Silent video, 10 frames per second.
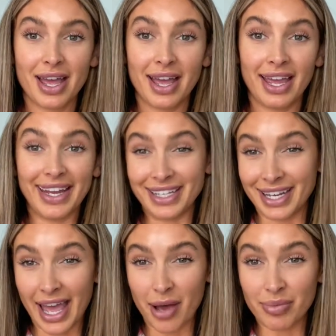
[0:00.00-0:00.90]
it didn't
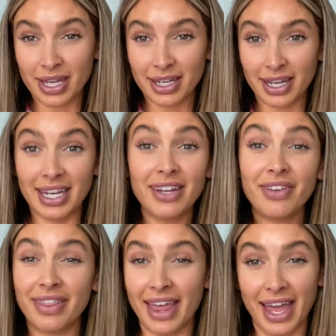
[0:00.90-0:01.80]
happen. And
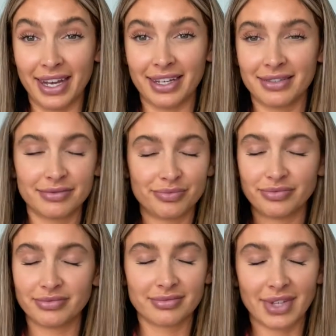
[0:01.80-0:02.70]
even then,
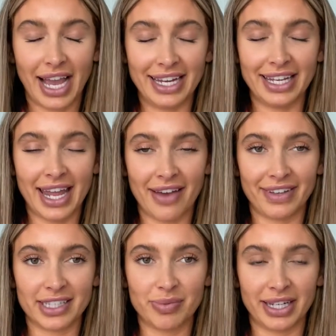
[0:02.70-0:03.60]
I didn't have
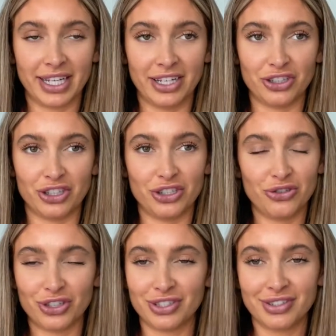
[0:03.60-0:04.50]
expectations. You
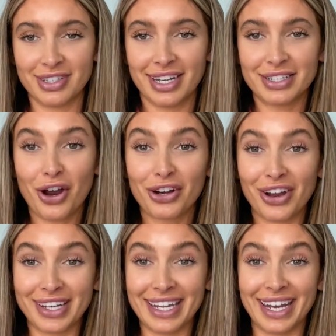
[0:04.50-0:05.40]
just it's hard
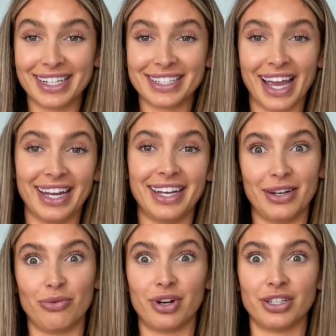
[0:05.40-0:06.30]
not to get excited
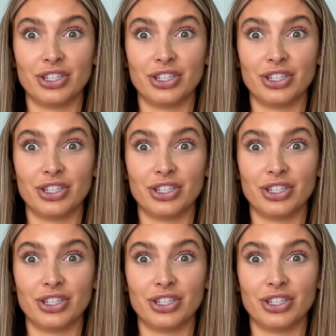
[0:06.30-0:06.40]
and want to